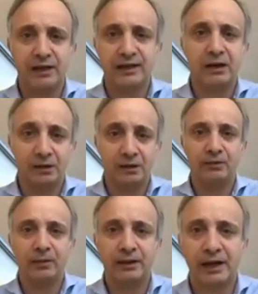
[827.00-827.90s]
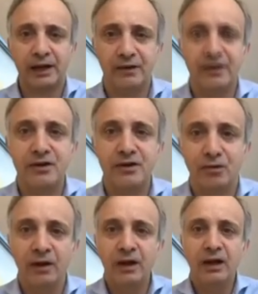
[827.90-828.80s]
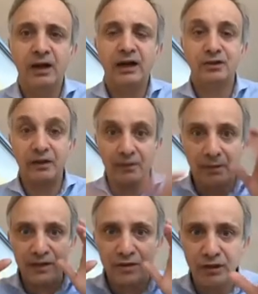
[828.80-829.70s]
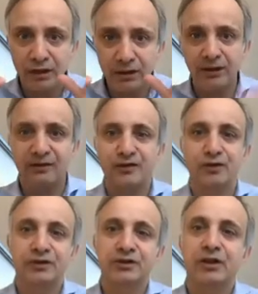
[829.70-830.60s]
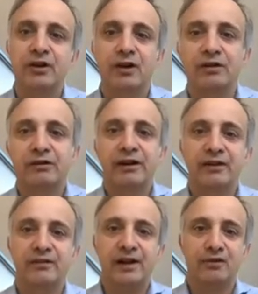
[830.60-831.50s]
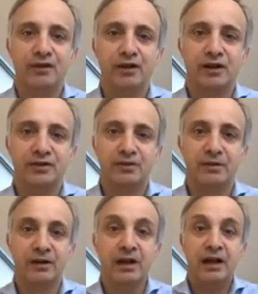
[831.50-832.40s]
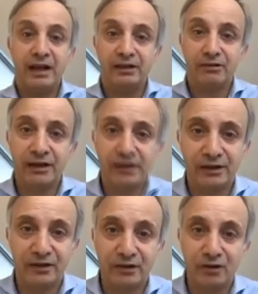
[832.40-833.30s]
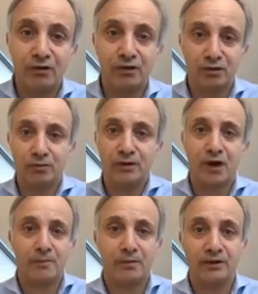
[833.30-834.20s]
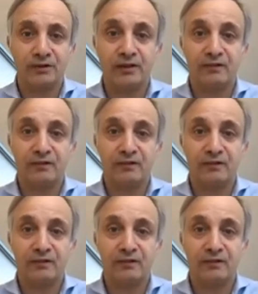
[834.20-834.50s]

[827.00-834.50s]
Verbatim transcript: outcomes. but Haier they do. And so everybody's really, really focused on, on creating value for the customer. And critically, there are no internal monopolies. If,